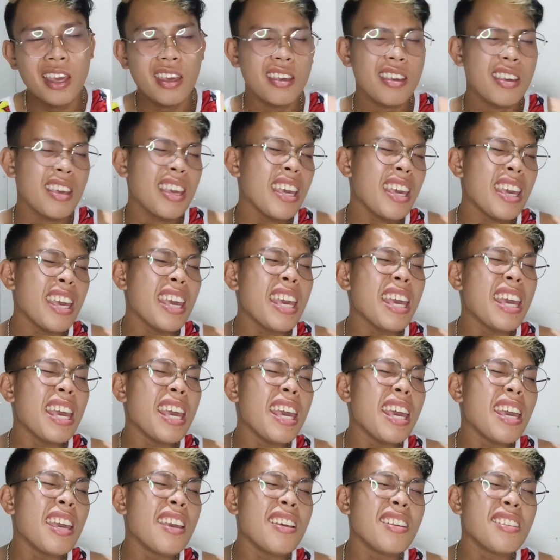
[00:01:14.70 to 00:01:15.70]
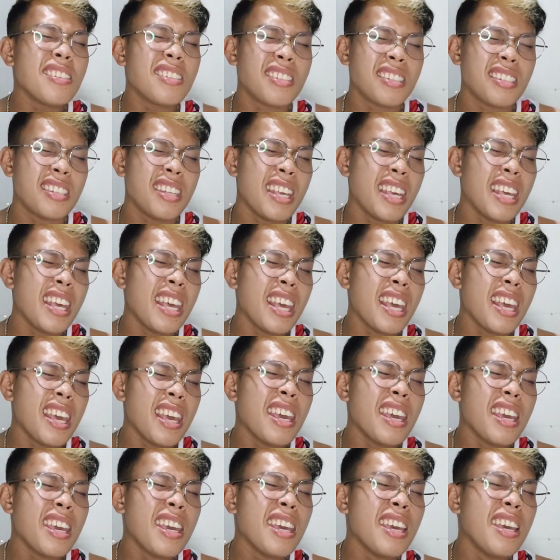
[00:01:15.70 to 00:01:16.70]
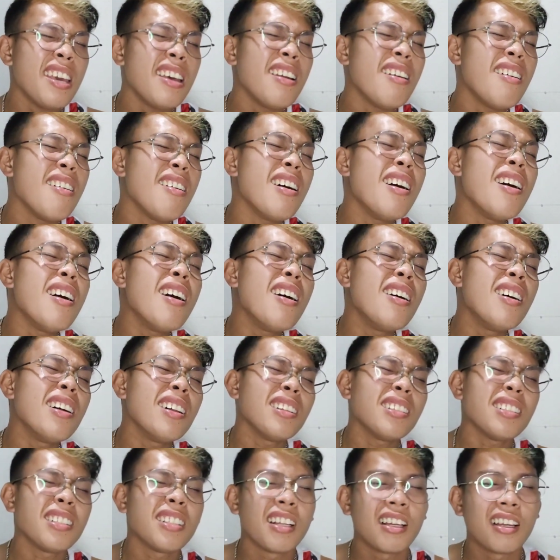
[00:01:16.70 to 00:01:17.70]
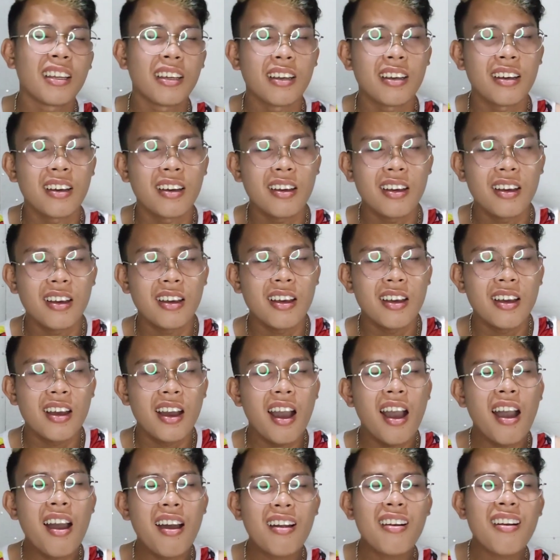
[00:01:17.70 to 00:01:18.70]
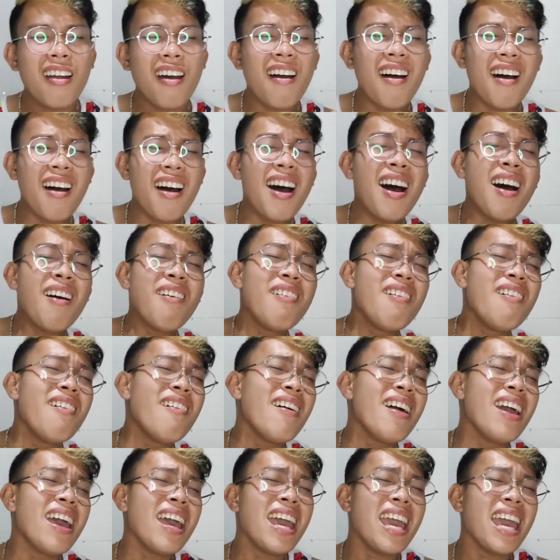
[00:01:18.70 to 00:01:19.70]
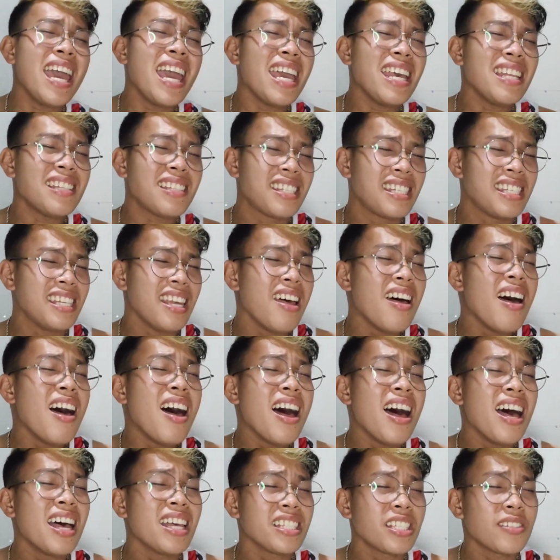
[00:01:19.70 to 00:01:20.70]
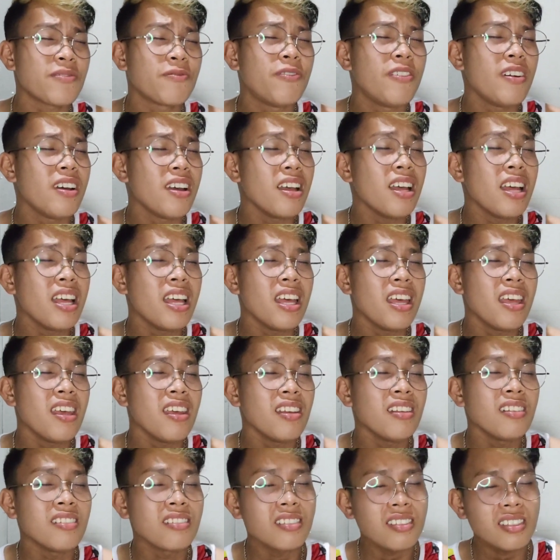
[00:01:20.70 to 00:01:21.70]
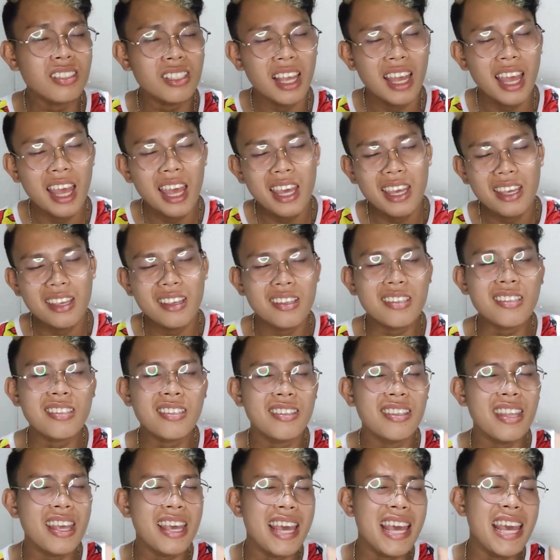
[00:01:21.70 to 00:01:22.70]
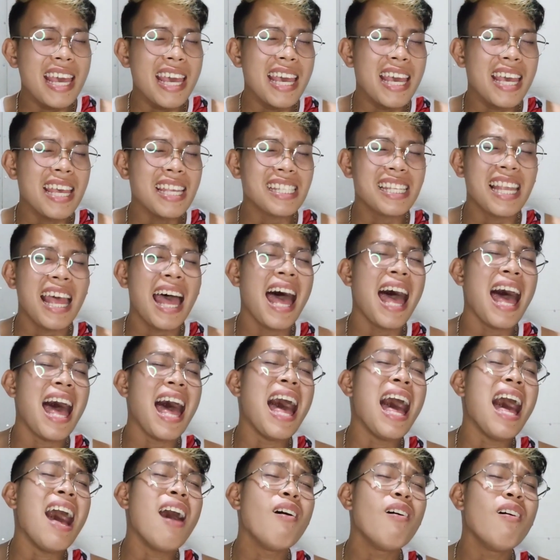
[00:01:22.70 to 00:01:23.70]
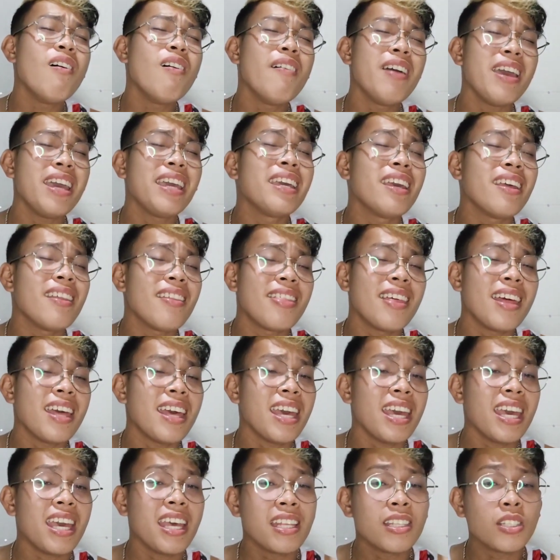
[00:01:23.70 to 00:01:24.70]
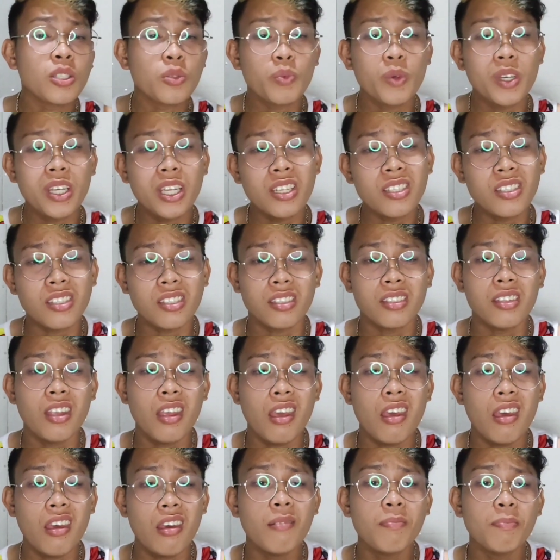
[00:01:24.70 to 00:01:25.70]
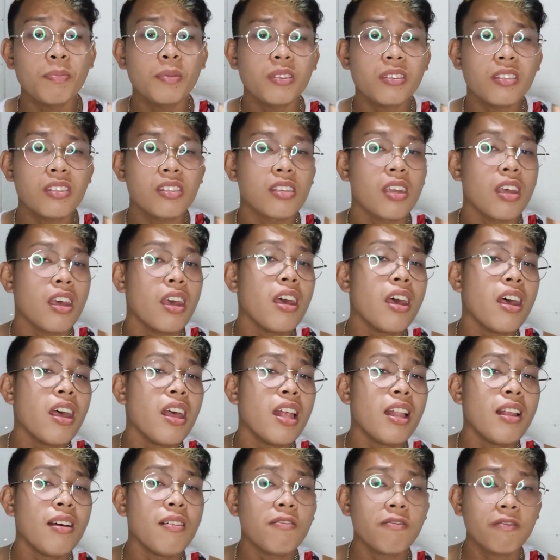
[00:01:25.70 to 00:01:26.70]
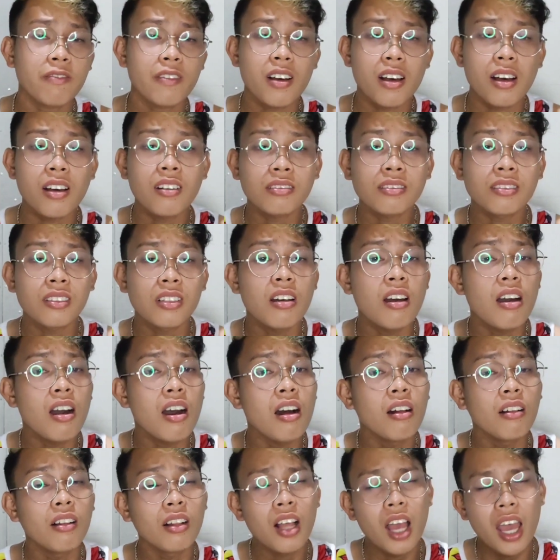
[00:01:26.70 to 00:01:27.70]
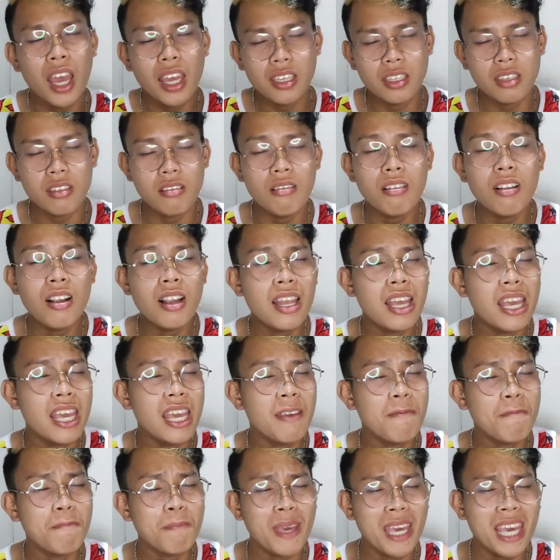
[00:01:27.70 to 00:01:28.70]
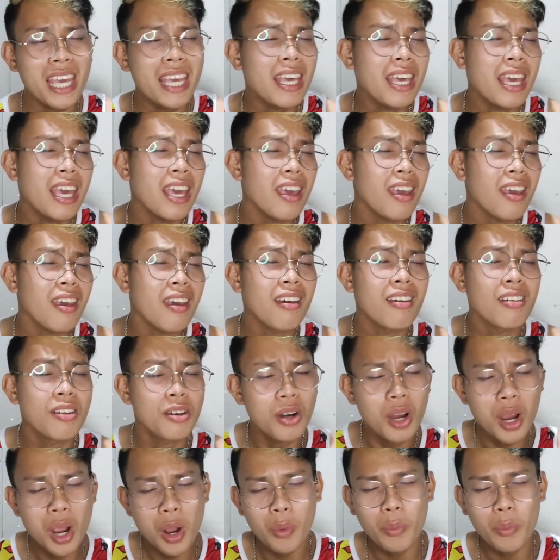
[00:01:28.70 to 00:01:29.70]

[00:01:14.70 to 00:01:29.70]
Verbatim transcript: Is it all? Or are we just friends? Is this how it ends? With a simple telephone call, you leave me here